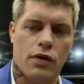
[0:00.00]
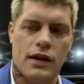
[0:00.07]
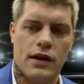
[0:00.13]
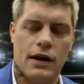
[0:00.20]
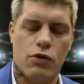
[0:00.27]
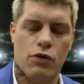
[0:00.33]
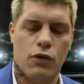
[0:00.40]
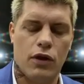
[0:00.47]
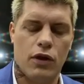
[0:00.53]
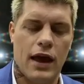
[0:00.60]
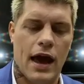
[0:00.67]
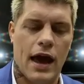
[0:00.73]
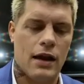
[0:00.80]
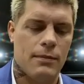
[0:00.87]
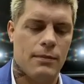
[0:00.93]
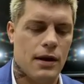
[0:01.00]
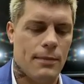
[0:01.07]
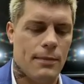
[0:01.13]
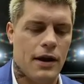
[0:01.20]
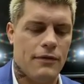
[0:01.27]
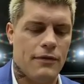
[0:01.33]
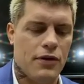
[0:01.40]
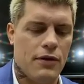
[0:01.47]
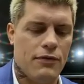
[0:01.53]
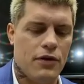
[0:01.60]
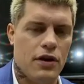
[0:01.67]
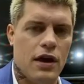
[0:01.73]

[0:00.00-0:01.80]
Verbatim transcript: And I was really adamant about if, if you